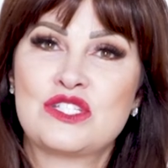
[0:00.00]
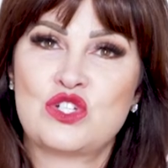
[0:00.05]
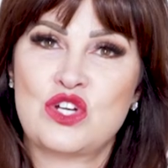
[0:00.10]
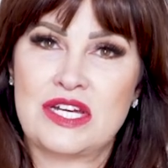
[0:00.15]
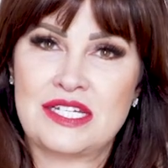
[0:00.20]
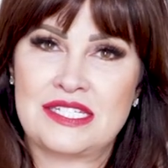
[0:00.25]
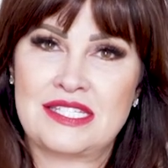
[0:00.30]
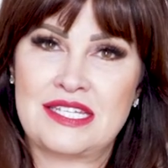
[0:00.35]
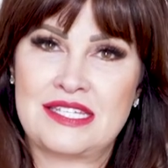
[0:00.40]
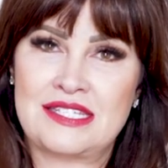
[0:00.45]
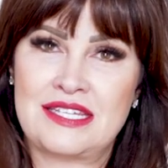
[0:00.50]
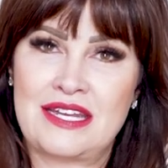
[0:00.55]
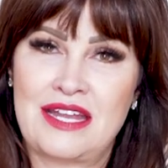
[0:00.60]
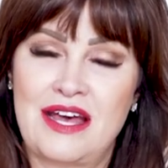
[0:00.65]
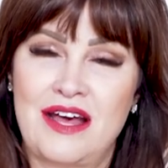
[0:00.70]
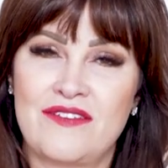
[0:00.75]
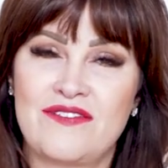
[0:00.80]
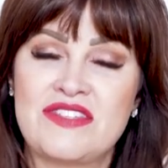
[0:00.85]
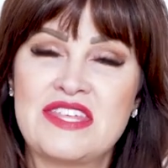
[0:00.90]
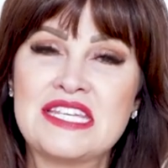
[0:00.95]
stress this
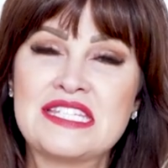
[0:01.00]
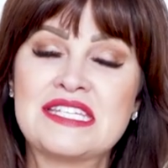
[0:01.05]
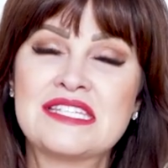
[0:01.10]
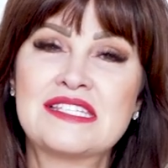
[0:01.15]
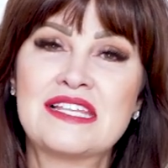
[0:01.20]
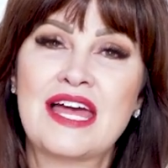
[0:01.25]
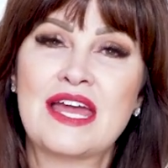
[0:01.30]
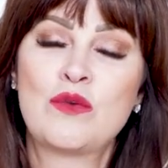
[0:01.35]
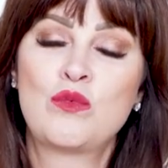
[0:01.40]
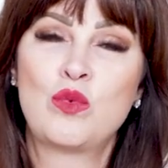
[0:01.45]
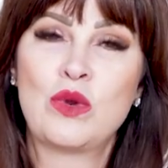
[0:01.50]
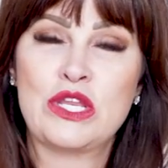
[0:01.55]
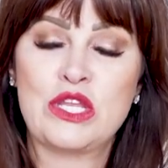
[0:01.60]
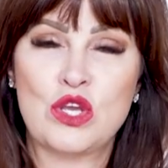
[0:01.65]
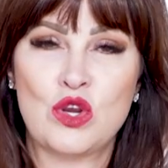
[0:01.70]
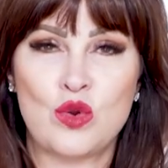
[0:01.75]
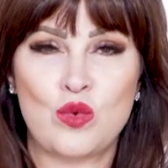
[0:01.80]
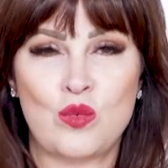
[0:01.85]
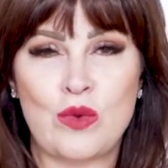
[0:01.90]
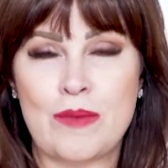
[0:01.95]
enough. This is like when
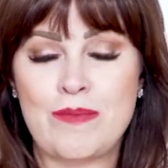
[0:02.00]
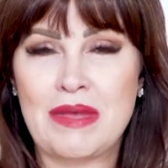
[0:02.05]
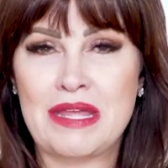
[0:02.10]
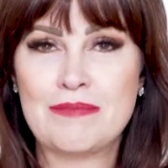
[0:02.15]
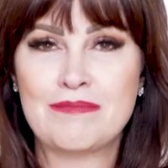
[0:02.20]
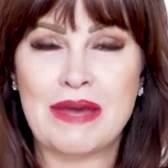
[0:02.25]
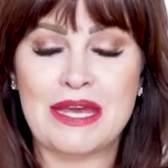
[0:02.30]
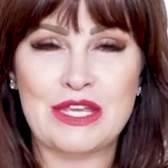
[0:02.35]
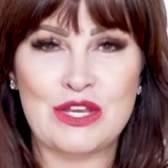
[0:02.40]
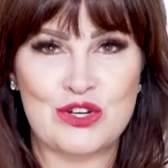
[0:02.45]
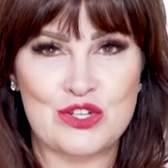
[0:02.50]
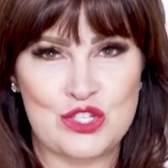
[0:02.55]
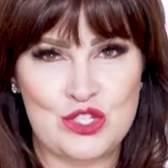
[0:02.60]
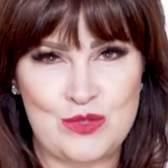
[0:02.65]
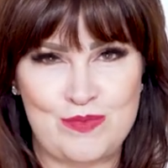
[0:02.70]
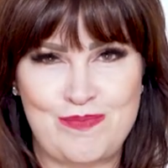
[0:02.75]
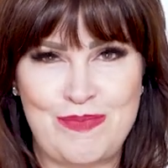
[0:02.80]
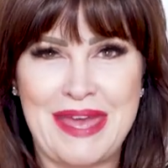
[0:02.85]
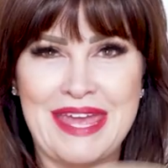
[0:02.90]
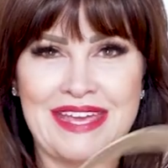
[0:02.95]
you're ribbon, but you're
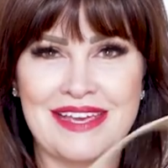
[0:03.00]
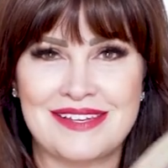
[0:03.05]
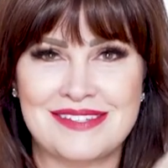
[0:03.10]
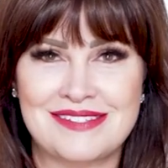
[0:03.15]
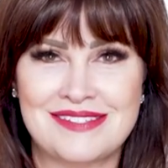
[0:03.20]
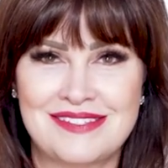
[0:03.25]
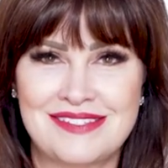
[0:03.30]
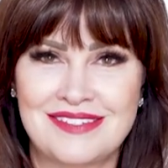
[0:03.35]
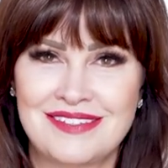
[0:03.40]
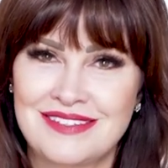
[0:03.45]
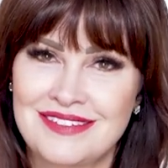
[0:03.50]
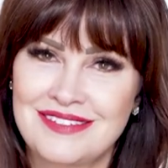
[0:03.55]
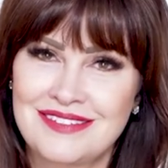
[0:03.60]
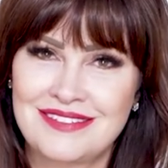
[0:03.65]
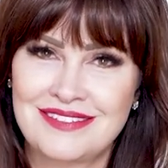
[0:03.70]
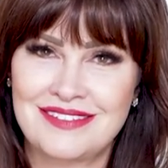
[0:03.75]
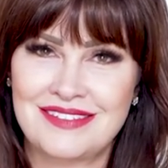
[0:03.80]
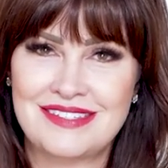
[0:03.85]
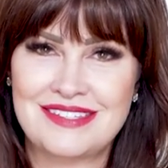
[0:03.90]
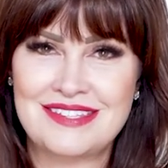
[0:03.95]
Spanx.
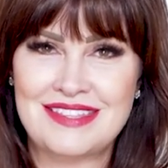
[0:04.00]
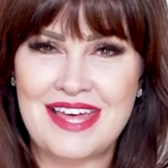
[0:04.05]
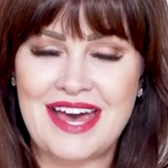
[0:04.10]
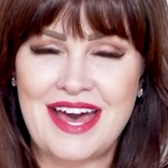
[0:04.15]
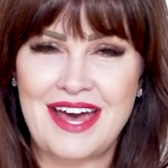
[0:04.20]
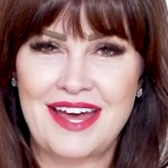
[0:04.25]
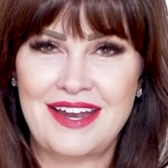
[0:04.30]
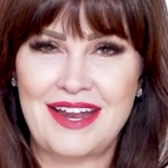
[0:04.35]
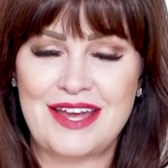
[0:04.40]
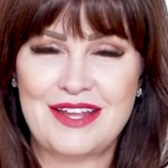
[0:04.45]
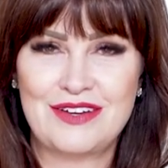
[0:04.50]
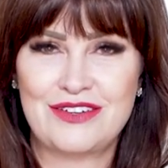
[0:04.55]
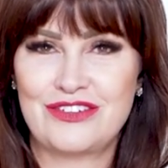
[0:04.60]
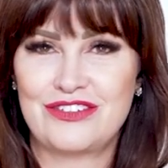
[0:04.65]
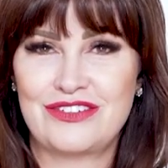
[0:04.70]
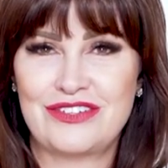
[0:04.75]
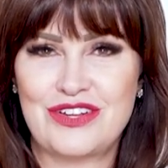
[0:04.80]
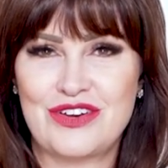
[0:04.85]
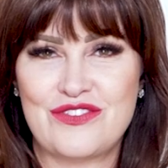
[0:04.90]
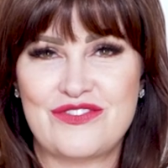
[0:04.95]
I
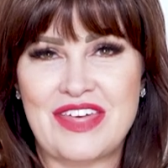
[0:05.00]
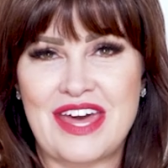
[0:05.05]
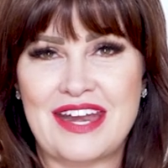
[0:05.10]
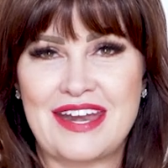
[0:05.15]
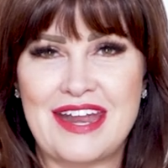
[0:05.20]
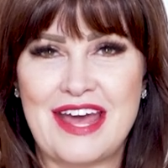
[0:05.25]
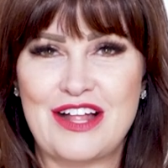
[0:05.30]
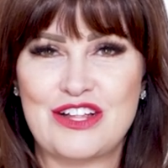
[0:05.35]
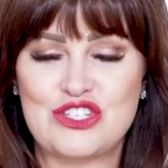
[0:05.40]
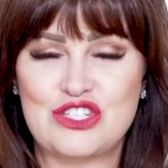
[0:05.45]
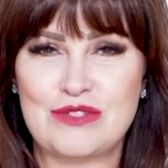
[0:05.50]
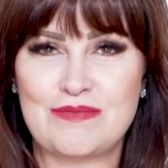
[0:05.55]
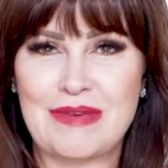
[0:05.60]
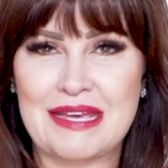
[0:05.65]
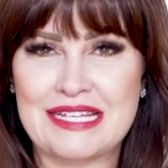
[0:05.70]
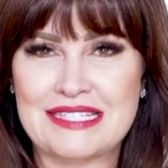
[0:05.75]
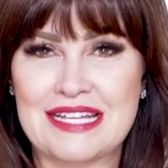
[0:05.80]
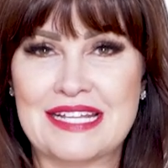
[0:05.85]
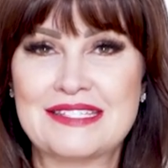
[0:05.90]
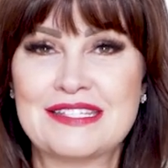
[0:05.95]
don't know if that analogy
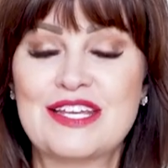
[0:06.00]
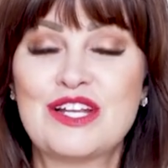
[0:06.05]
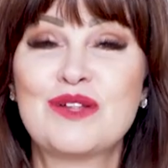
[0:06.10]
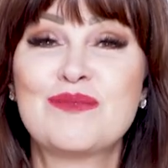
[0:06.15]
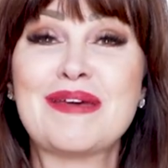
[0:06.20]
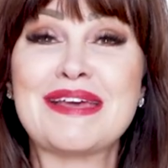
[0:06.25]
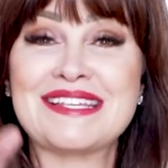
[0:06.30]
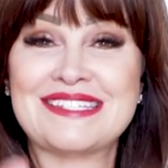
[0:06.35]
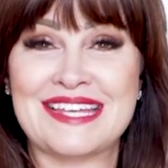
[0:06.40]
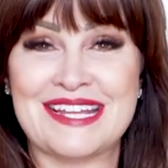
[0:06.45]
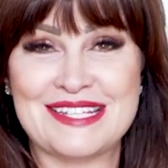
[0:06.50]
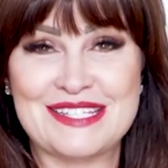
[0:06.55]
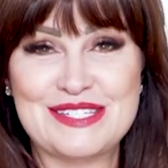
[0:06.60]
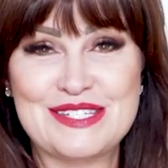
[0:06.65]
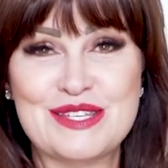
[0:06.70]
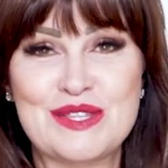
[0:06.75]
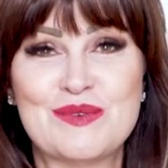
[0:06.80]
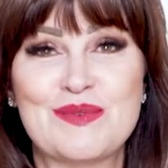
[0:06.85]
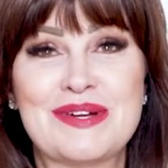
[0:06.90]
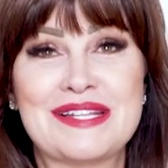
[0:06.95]
makes sense. It'll make sense
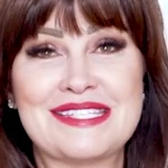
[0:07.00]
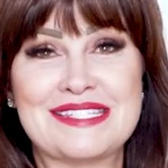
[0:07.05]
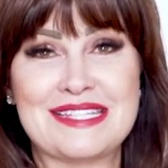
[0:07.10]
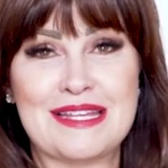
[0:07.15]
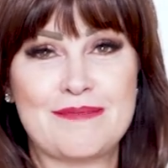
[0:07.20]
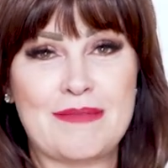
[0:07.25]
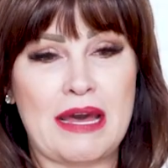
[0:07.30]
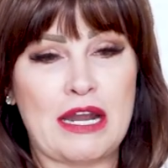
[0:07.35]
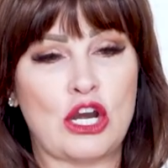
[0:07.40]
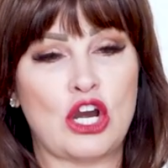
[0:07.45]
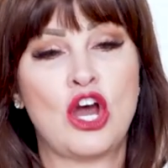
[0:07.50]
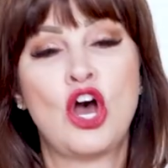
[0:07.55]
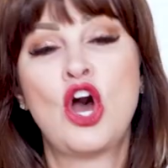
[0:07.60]
to the ones that matter.